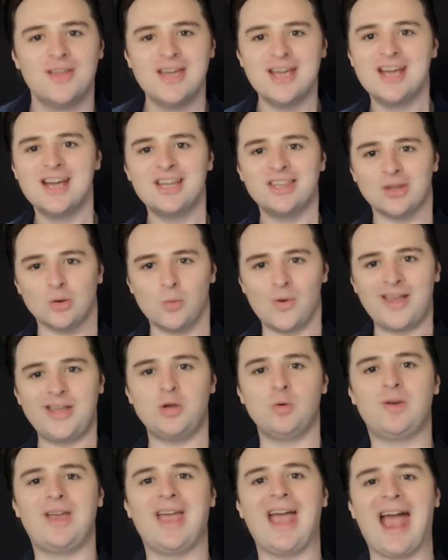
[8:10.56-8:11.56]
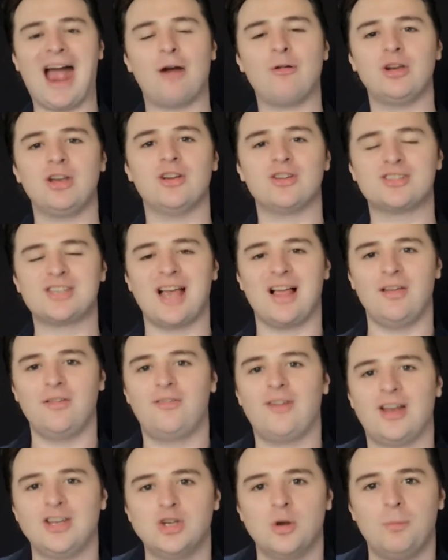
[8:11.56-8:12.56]
the way you carry yourself and
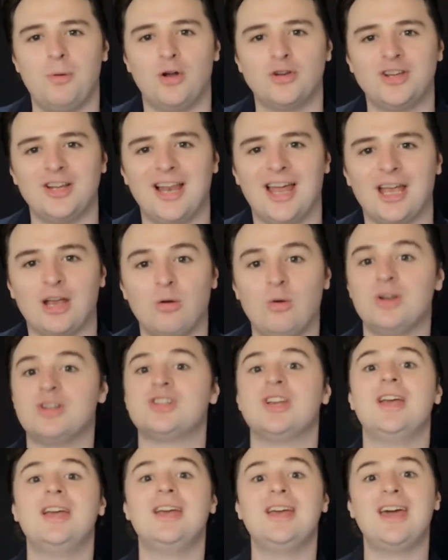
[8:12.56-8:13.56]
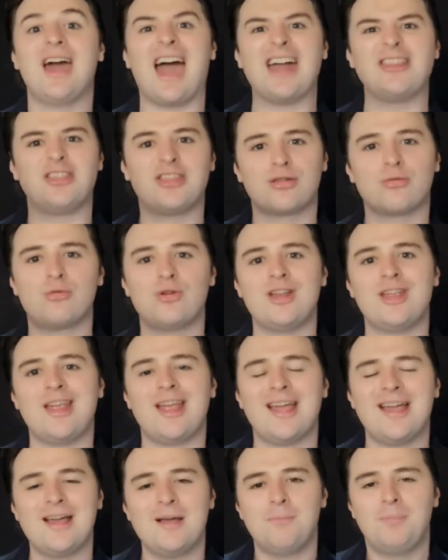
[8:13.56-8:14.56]
your body language, and 3
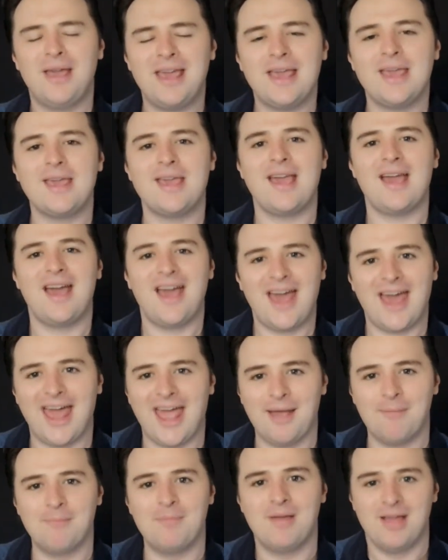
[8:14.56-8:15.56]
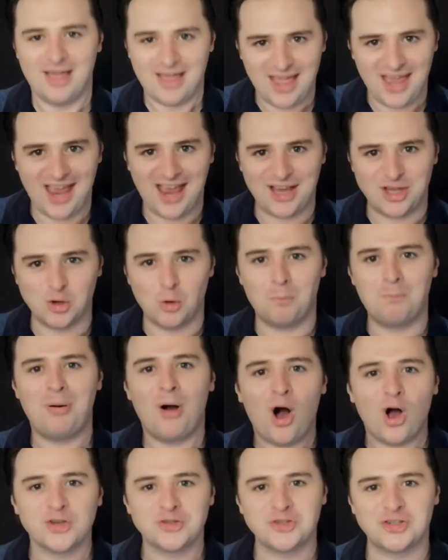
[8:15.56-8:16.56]
PMA,
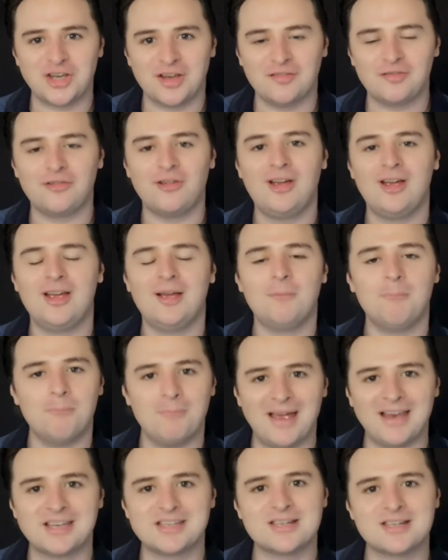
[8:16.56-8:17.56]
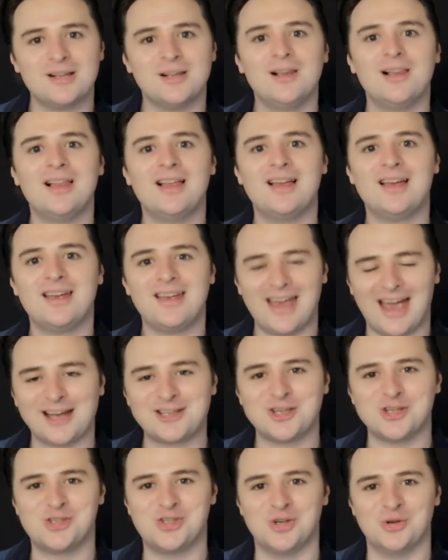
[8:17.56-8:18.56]
positive mental
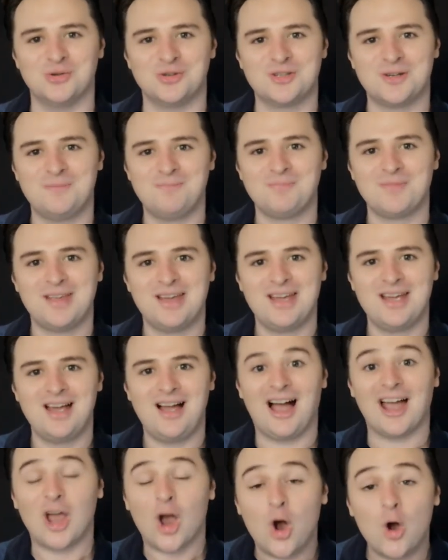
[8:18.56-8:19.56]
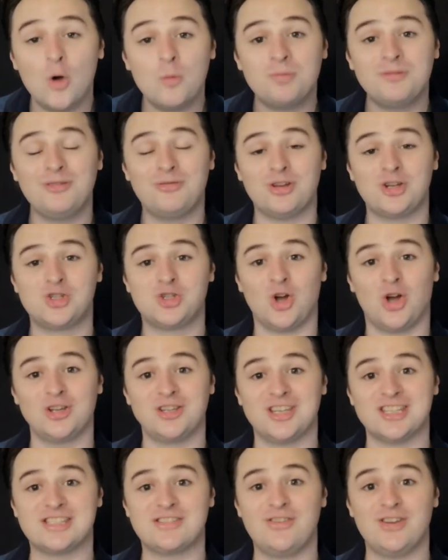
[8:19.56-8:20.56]
attitude. I hope you've enjoyed
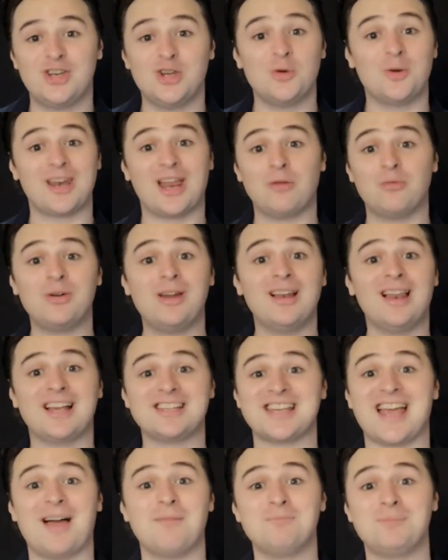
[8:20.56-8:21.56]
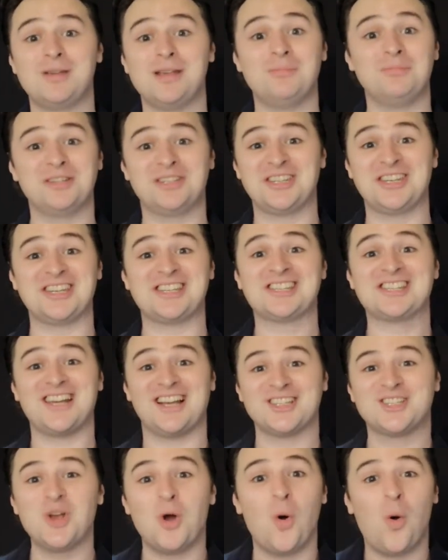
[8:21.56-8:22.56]
this video, and I realise I haven't been able to discuss
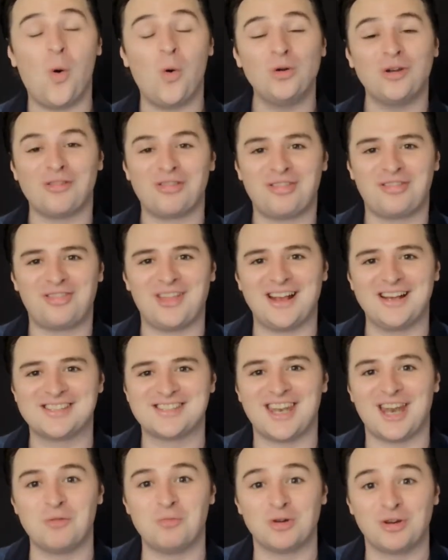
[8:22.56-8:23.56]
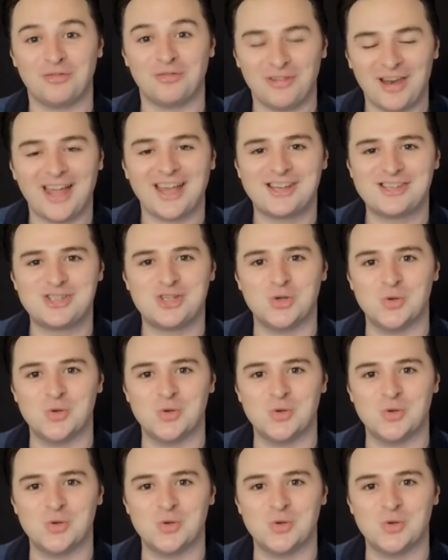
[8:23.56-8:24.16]
all of the things that I would have liked to.